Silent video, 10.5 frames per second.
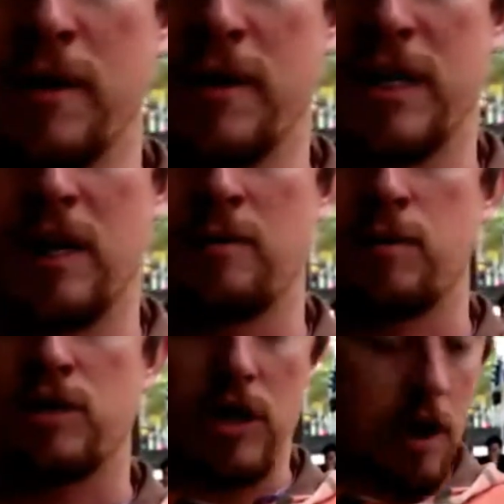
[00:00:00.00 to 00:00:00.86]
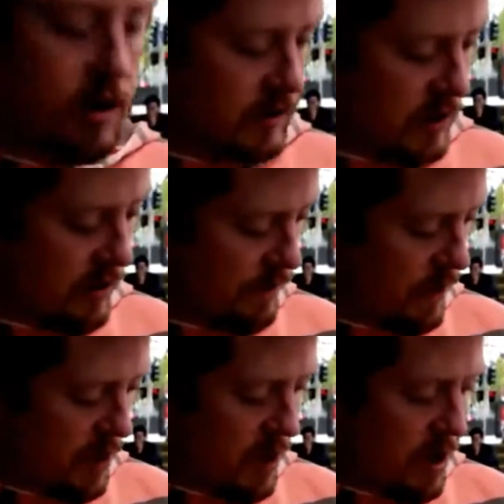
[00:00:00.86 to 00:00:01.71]
it seems, with sharing stuff.
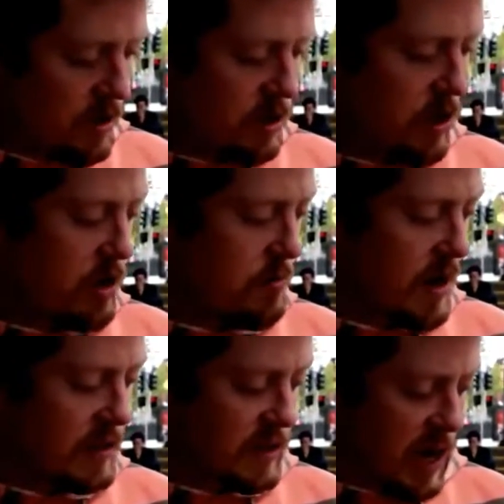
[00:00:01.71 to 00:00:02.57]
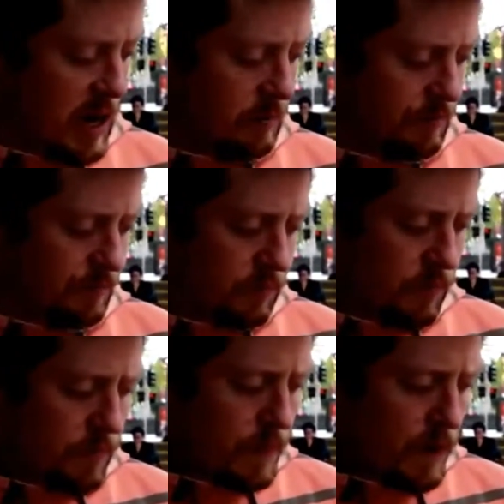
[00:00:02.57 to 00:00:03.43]
So you might say,
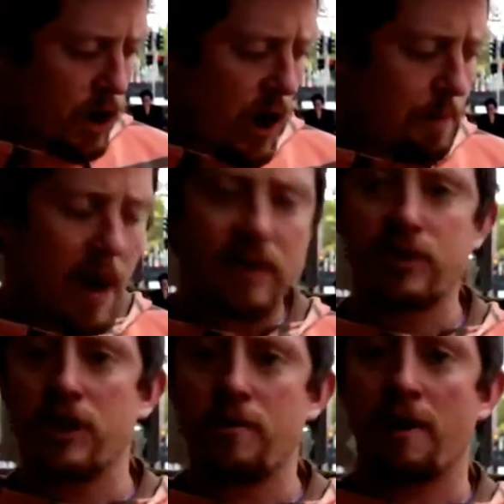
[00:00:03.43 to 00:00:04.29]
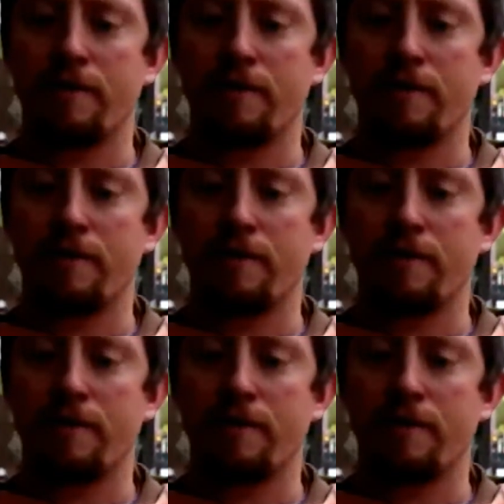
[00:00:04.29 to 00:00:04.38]
you know, I'm passionate about